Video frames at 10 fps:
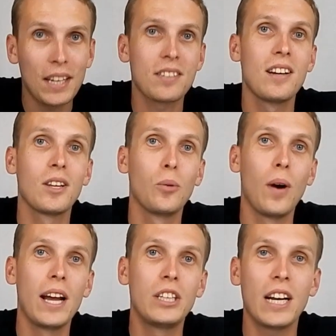up against
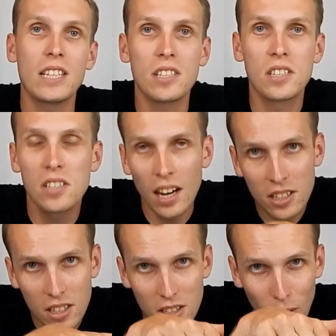another wedge, it
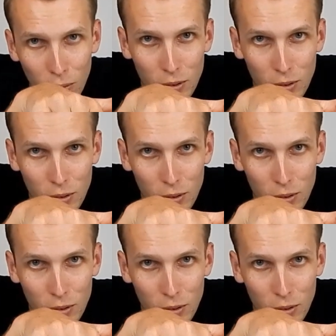sucks